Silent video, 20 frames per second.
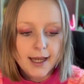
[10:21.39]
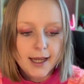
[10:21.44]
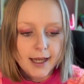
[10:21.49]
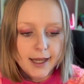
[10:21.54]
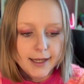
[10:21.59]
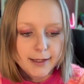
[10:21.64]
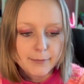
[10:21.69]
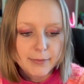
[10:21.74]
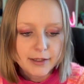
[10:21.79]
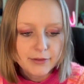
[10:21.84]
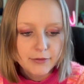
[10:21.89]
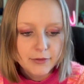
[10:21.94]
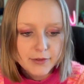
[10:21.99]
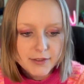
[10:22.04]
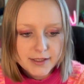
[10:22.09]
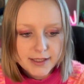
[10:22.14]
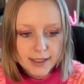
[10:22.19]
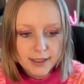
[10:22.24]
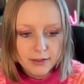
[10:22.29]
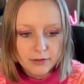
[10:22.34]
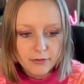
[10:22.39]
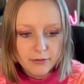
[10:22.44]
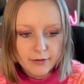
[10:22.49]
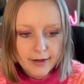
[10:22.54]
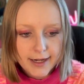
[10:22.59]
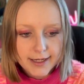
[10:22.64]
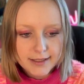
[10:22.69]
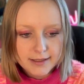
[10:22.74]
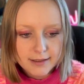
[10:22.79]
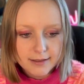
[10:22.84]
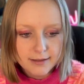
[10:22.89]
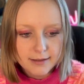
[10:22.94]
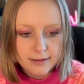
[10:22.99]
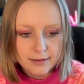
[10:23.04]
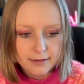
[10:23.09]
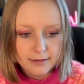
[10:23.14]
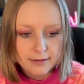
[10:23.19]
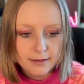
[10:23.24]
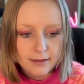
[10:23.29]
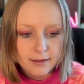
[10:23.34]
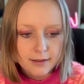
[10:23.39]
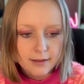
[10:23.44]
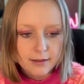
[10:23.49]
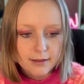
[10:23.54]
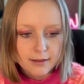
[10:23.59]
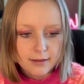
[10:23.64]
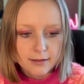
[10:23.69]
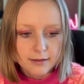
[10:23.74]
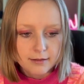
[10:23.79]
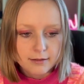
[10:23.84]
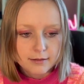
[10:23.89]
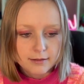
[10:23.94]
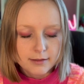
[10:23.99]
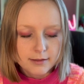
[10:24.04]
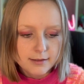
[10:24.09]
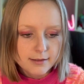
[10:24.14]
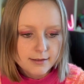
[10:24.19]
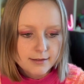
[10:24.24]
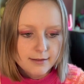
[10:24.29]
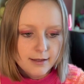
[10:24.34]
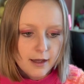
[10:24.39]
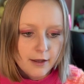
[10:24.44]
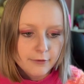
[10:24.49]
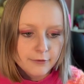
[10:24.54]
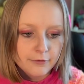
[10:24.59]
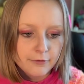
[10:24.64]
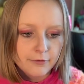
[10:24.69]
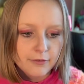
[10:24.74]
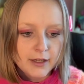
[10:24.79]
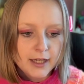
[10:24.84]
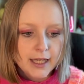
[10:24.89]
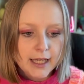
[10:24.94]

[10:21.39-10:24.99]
animal crossing horizon stuff,